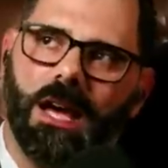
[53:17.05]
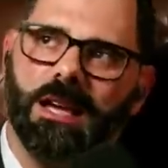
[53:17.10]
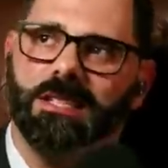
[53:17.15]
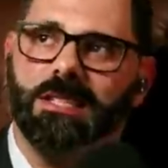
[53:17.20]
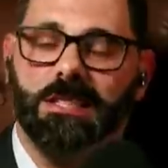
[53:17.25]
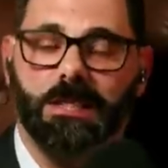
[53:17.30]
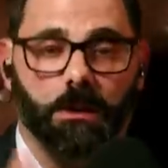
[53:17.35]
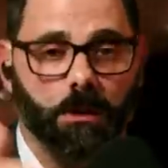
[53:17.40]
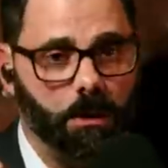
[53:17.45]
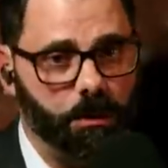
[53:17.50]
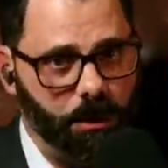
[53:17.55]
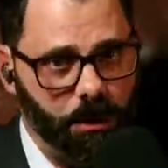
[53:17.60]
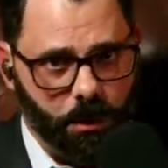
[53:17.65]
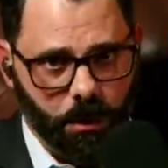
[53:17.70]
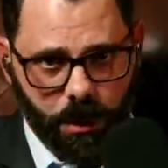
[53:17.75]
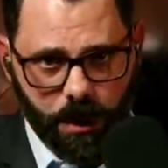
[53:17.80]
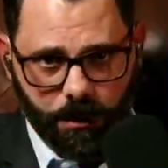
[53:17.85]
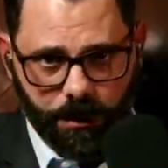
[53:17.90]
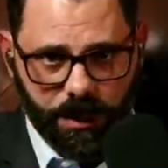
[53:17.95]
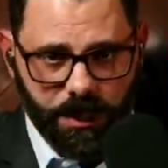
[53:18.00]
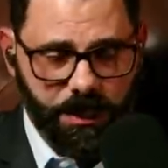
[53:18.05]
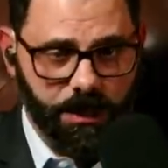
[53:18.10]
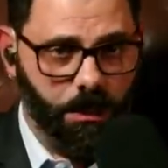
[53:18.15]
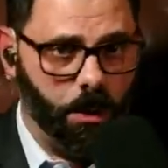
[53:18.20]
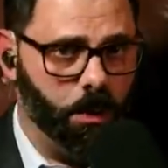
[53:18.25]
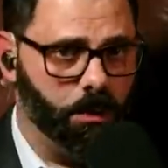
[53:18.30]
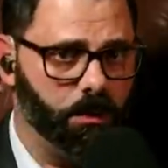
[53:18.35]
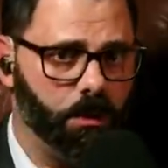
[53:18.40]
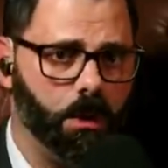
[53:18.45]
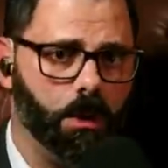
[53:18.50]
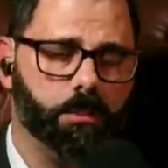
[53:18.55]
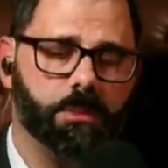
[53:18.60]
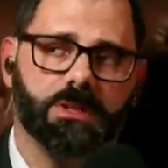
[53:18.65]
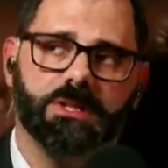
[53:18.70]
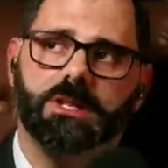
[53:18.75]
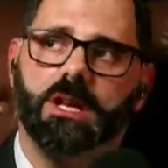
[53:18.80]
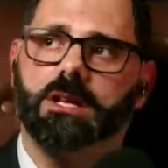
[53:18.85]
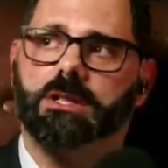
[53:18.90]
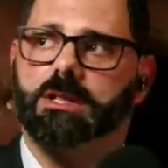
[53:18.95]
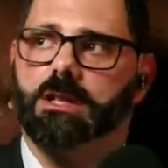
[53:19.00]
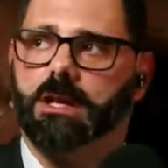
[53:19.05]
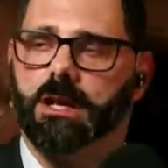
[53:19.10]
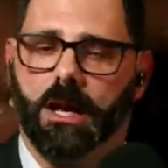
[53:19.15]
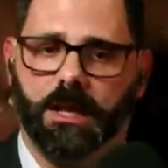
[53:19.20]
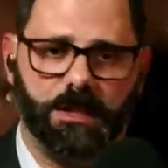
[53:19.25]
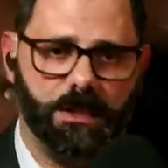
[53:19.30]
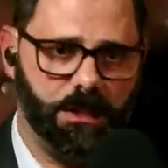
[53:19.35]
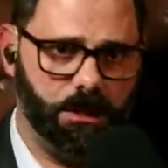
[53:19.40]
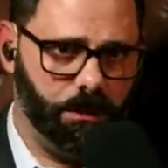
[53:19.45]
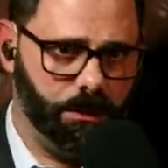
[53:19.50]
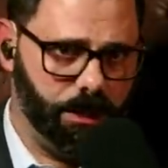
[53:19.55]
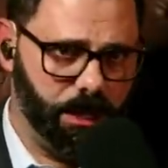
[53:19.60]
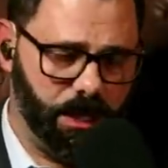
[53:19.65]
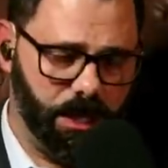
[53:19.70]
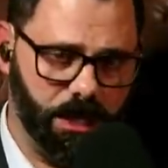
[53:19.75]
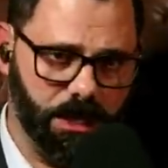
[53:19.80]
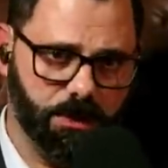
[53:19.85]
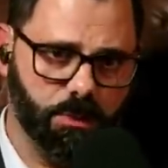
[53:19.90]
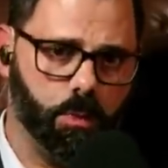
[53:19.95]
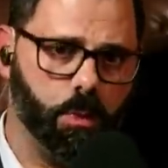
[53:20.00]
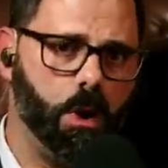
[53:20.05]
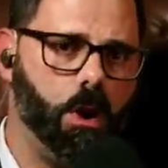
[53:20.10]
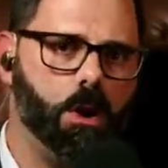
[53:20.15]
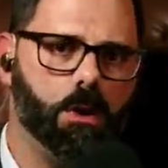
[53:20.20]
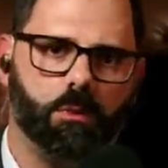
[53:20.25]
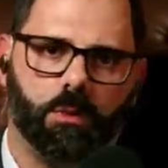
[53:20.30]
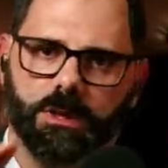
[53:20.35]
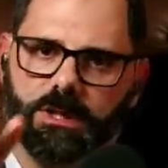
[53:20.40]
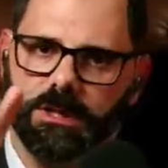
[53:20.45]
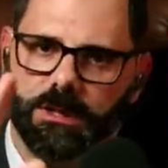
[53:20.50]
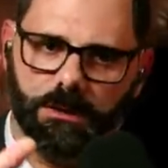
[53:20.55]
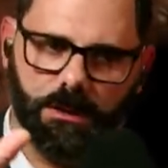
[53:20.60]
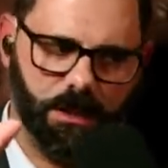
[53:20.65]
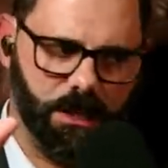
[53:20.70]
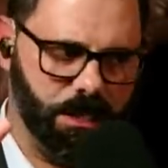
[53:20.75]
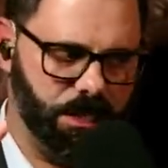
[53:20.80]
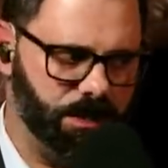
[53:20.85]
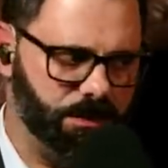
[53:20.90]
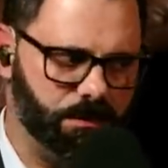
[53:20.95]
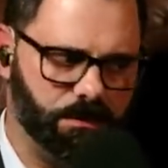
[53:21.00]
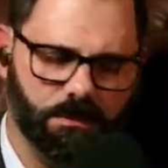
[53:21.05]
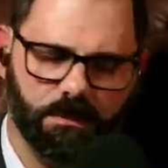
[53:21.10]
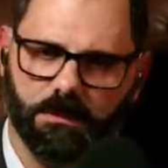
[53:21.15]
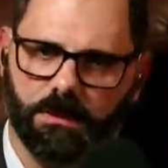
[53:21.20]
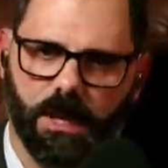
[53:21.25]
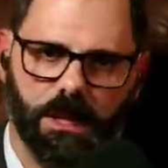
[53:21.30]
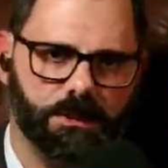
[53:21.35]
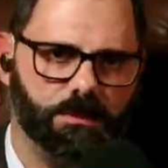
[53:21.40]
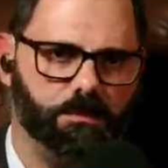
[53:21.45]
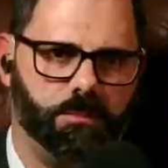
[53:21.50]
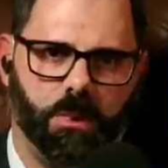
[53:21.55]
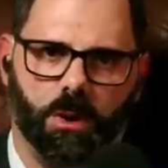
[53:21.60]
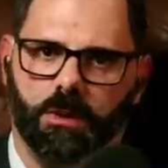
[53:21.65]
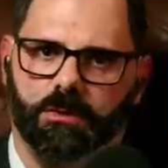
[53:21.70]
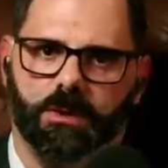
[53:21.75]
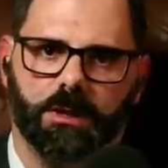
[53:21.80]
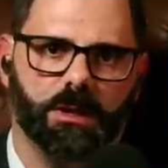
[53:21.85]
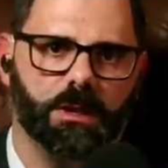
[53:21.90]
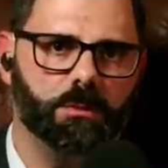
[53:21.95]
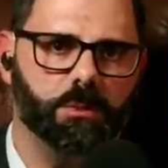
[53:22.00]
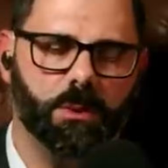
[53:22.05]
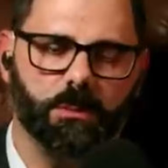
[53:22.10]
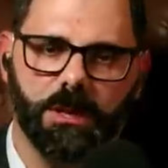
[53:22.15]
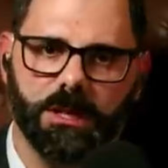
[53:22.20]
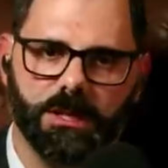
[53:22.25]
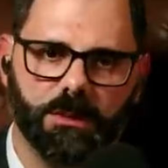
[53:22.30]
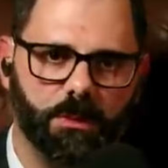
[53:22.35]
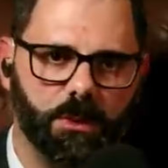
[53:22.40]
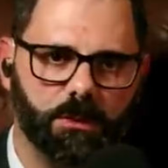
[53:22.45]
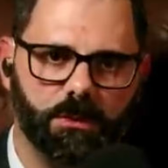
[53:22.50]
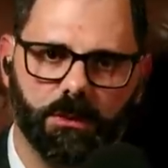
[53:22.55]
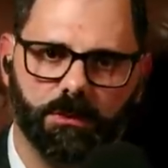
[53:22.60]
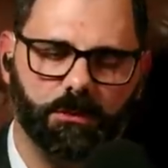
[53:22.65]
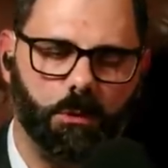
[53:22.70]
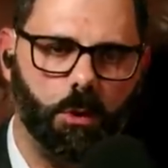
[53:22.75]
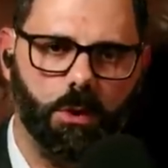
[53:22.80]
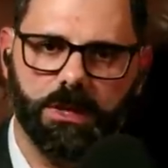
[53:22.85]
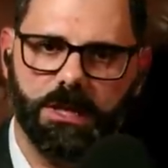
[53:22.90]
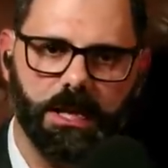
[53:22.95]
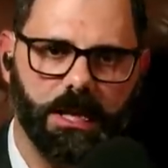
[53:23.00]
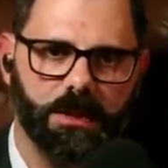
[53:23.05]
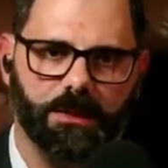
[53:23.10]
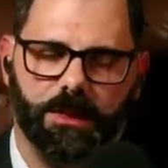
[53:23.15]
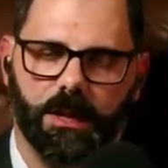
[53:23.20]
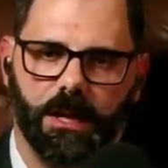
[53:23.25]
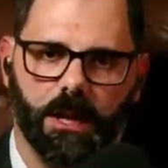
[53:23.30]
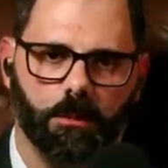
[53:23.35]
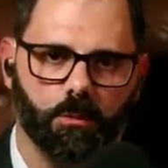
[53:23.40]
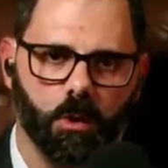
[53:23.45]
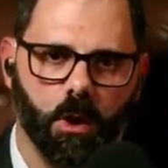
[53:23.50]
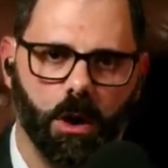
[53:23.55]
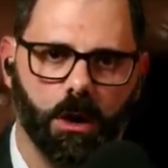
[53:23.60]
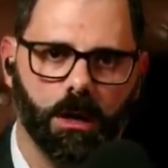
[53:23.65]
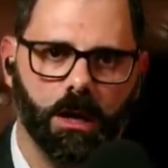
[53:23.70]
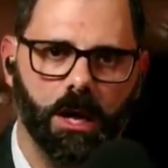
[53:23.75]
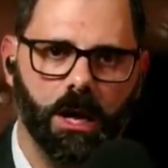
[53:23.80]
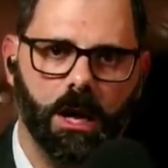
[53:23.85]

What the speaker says: I still don't agree with his overall position. I still think he's wrong, which that's perfectly permissible. Of course he can think I'm wrong.